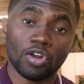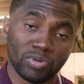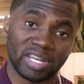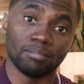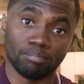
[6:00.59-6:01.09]

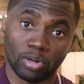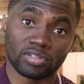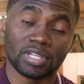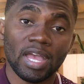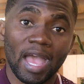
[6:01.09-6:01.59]
reading
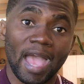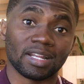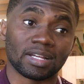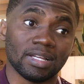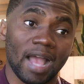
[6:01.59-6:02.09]
books, and
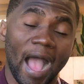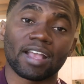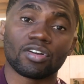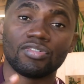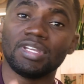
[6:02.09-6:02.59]
I
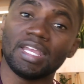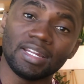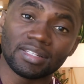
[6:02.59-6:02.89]
created